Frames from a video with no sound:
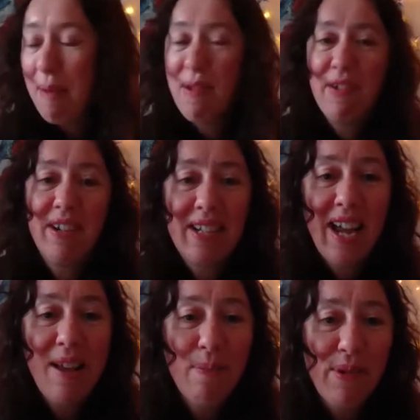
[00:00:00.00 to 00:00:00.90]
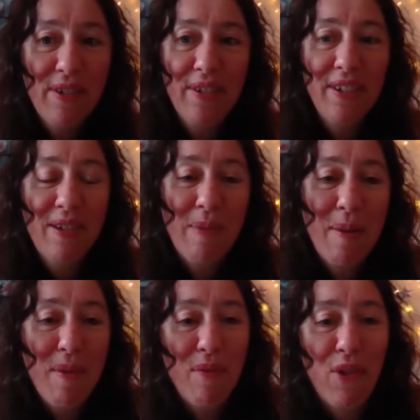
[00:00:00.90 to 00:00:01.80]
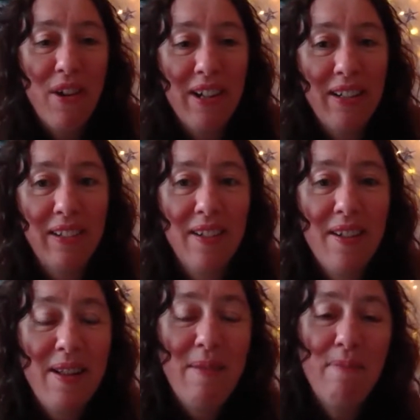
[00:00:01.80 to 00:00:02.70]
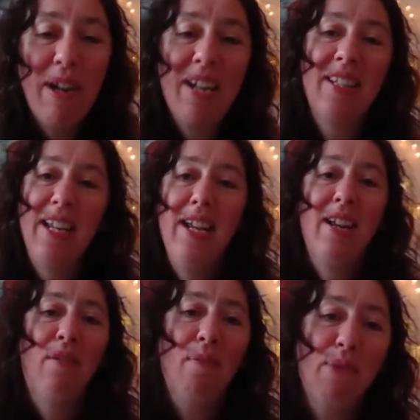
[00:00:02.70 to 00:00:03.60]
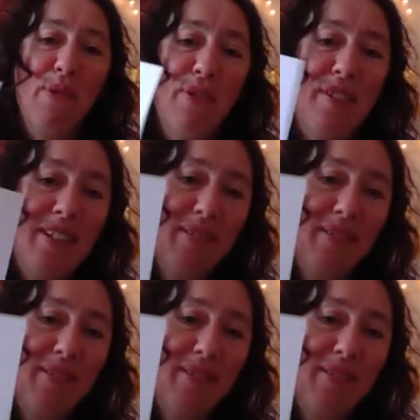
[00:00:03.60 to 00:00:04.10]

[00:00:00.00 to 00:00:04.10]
If you're at a table, or maybe you've got a little magazine or a board.